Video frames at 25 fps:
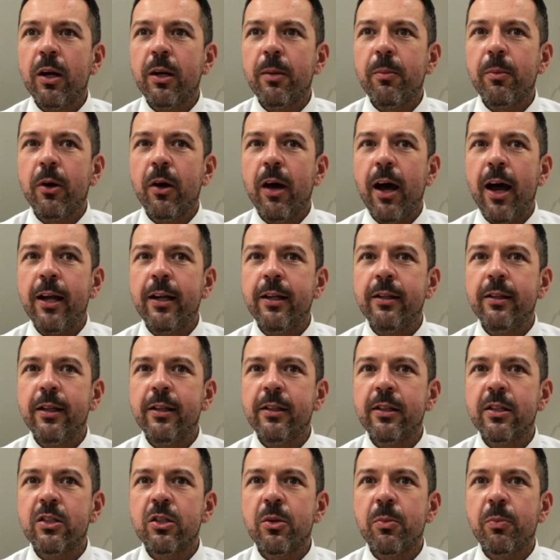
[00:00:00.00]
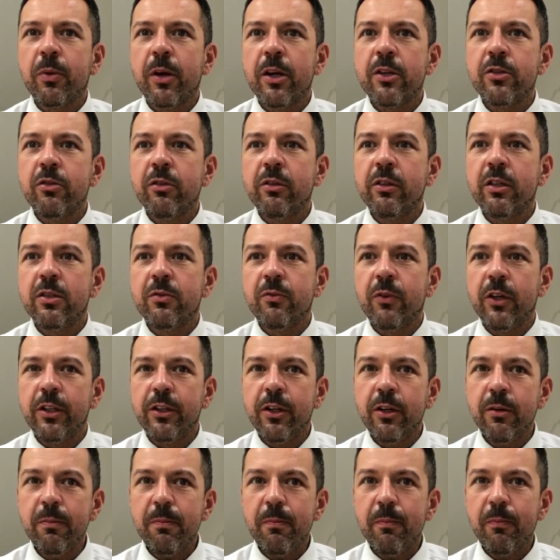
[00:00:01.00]
about anything that surprised you in this
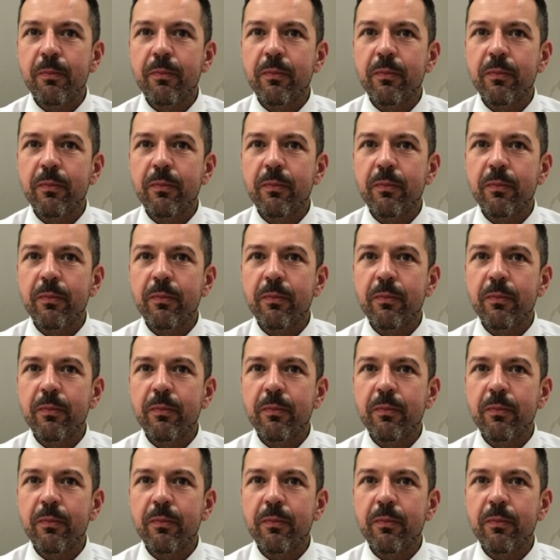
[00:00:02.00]
video?